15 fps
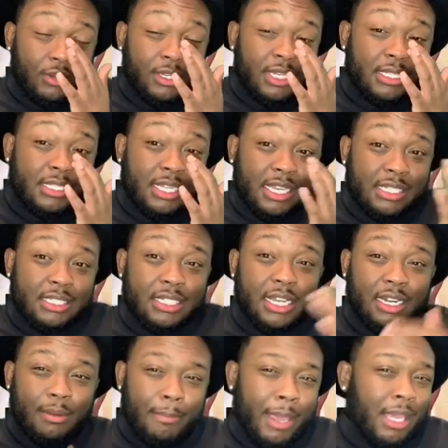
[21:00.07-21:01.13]
this season
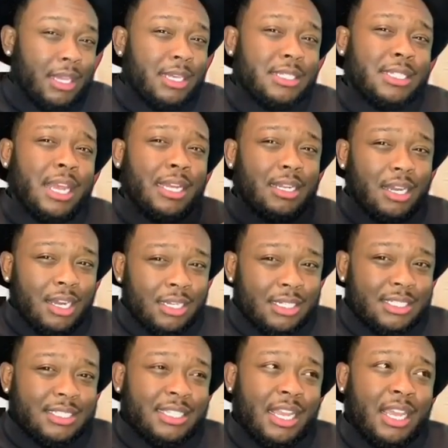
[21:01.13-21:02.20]
that'll make us kind of
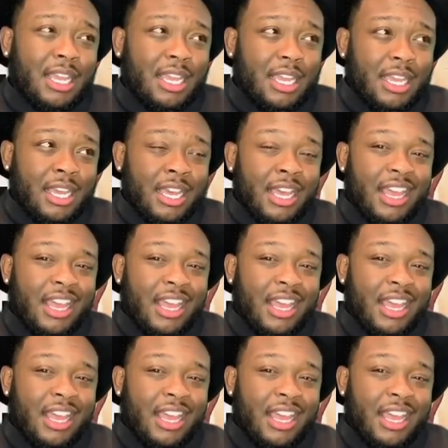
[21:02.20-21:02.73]
understand